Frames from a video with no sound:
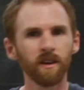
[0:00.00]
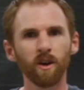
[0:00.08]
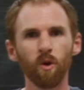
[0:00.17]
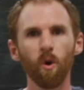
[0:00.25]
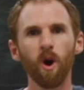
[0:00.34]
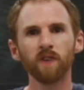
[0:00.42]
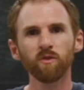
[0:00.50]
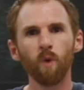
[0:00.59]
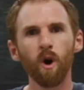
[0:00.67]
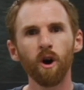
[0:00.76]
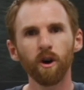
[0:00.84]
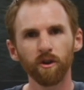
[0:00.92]

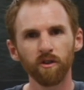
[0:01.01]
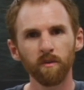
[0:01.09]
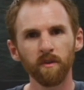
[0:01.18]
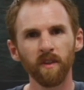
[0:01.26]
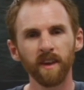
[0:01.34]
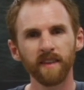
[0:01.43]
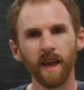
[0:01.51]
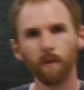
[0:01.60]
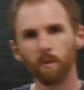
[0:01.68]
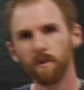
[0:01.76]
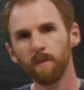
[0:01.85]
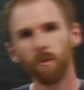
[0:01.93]
crosswalk or something like that
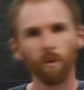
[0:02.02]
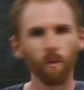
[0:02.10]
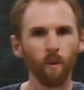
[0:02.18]
where people